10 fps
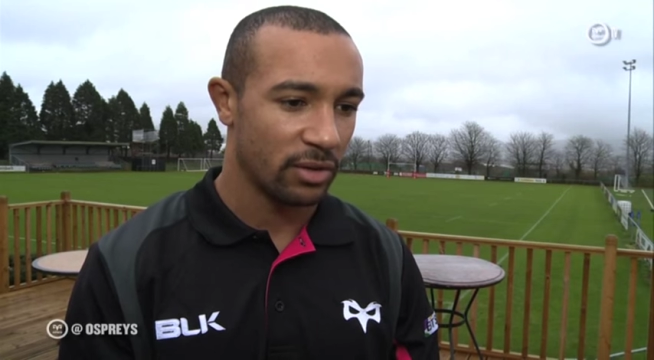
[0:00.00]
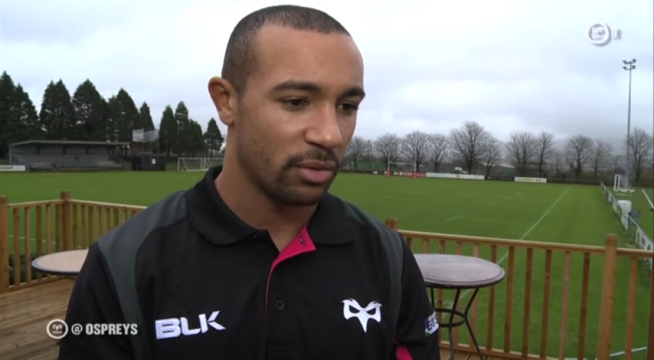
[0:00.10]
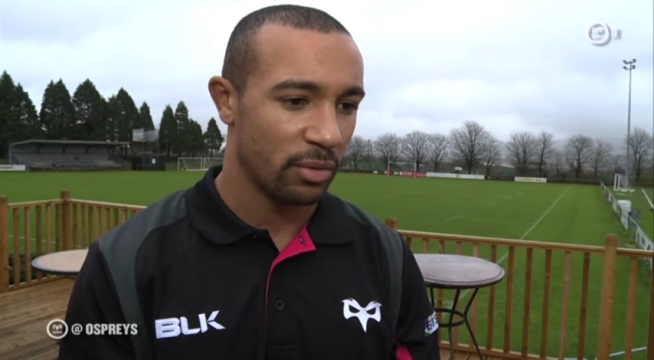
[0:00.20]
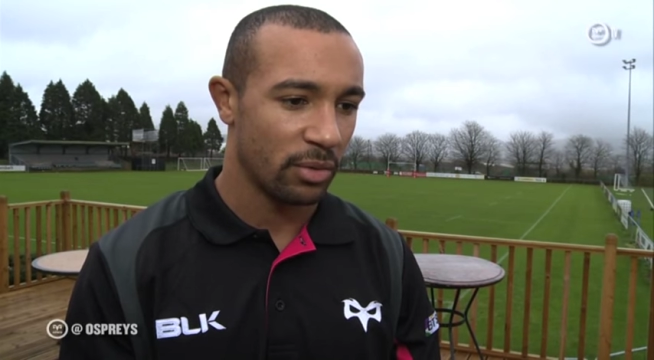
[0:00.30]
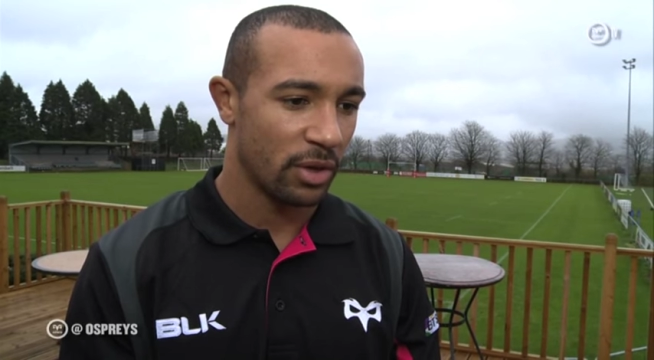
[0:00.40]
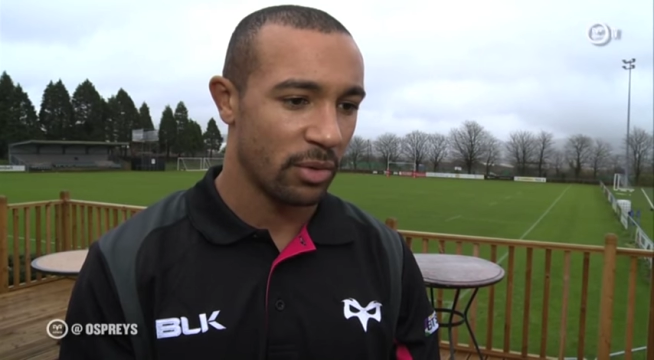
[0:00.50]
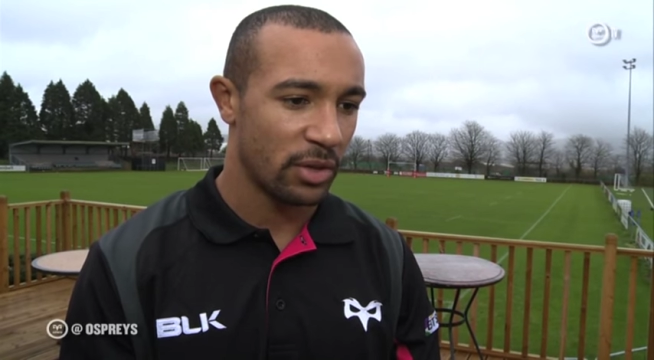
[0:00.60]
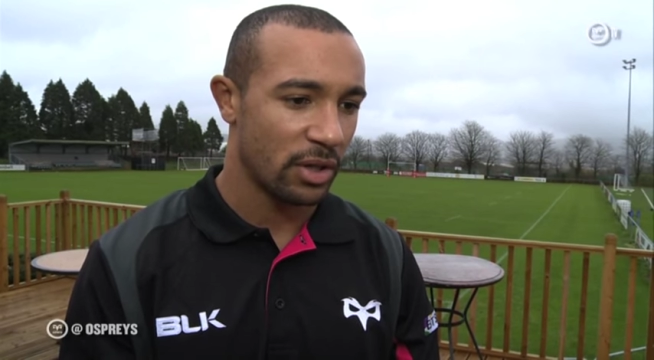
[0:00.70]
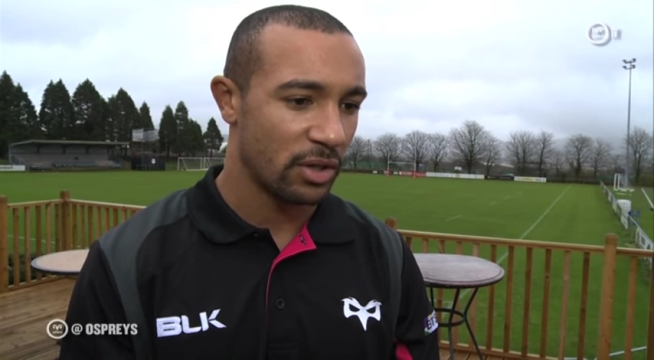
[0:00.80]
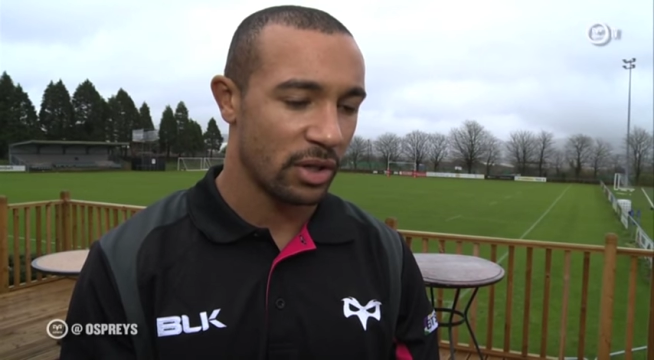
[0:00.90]
So you know,
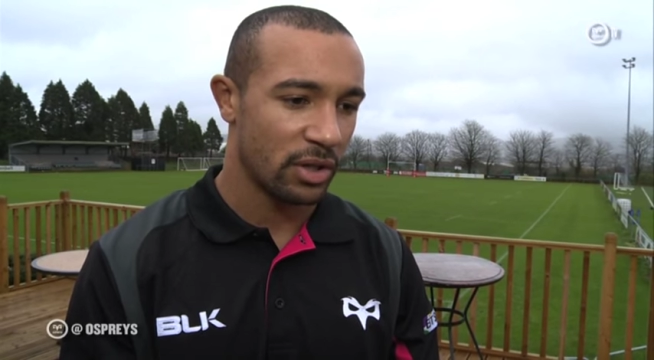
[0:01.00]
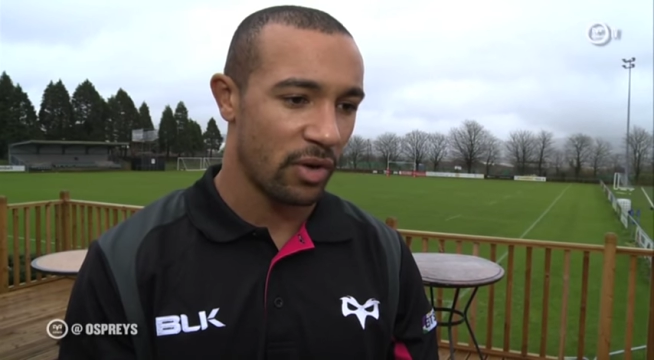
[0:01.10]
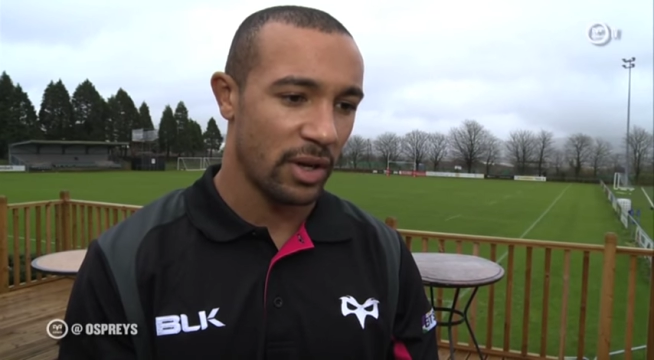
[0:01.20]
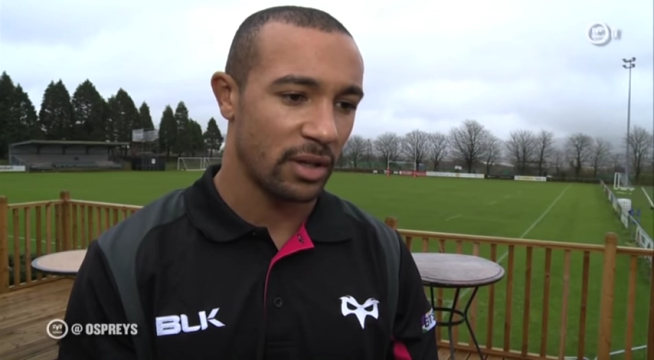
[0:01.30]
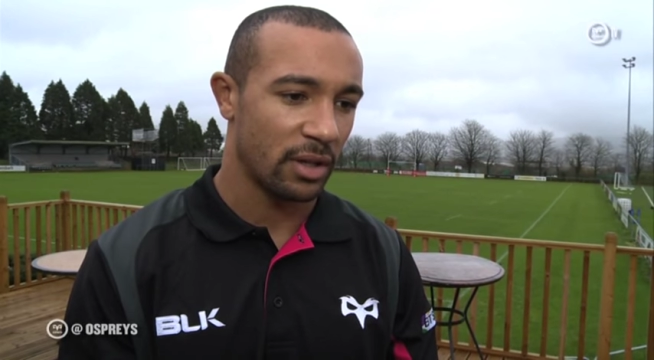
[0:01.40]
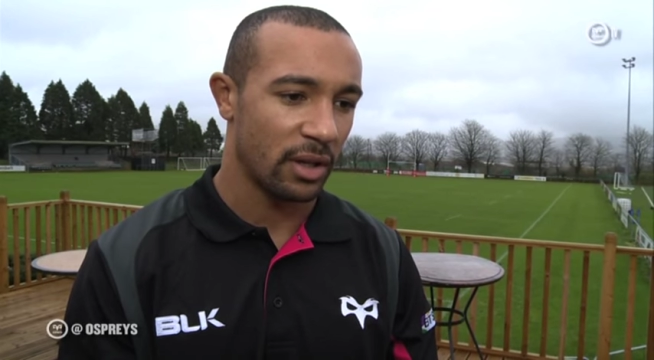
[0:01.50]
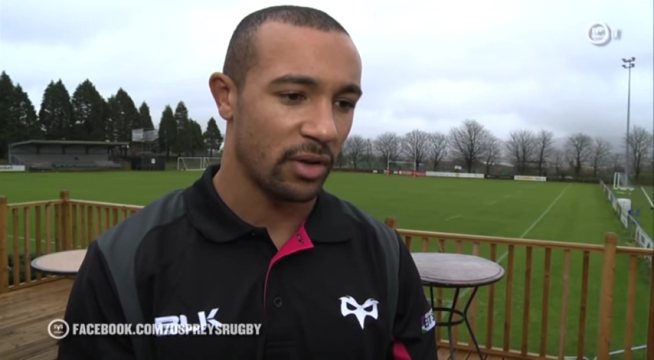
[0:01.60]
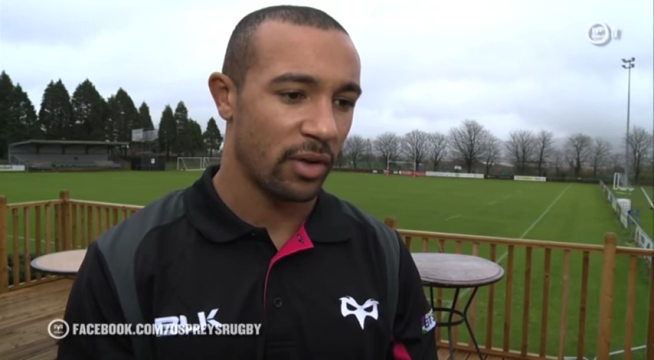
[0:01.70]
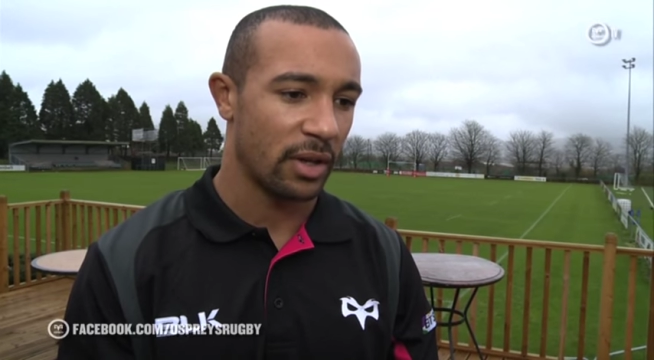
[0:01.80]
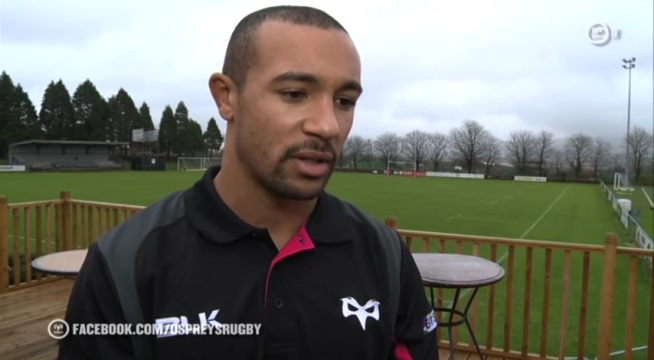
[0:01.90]
it's it's, it's great
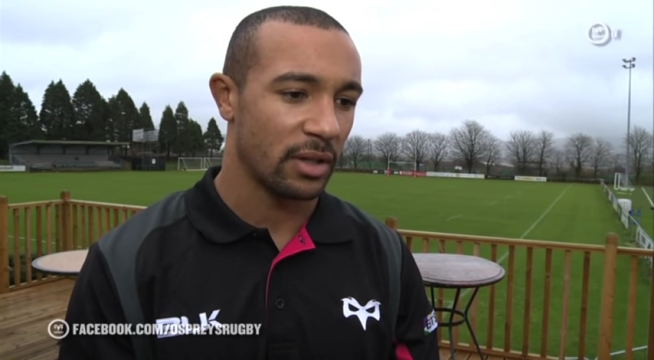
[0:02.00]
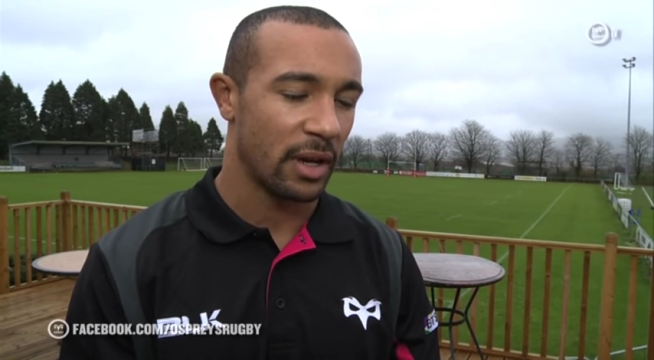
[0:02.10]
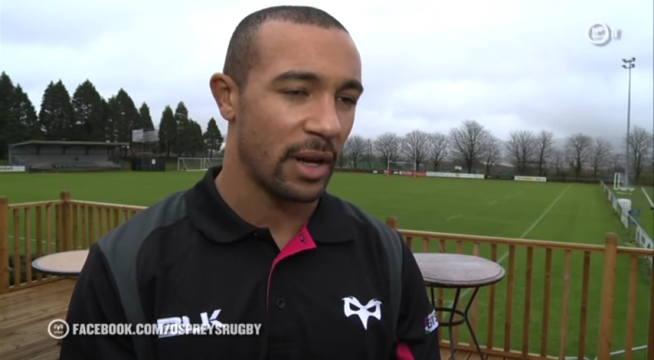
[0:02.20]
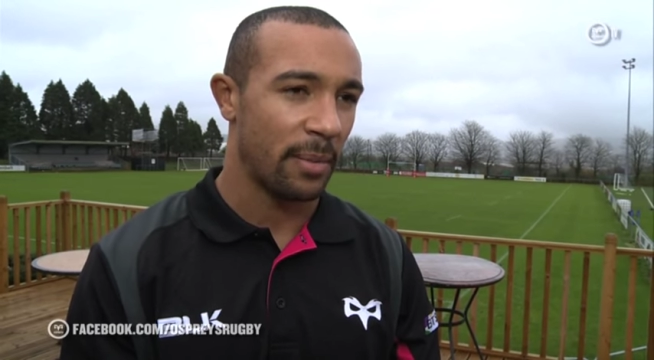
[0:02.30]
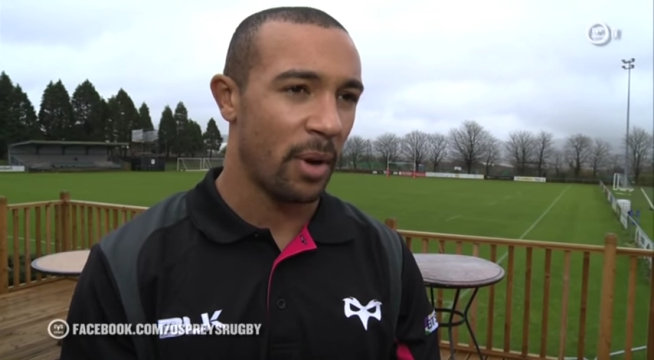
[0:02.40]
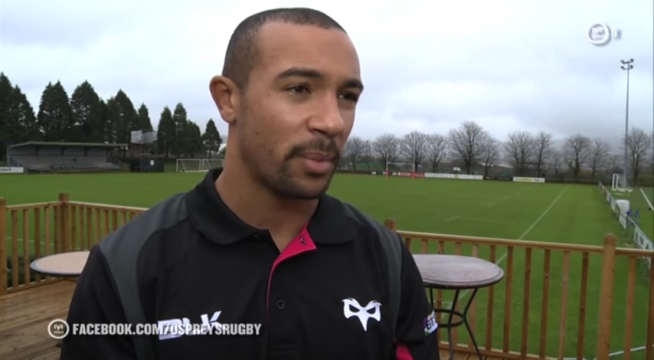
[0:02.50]
great um,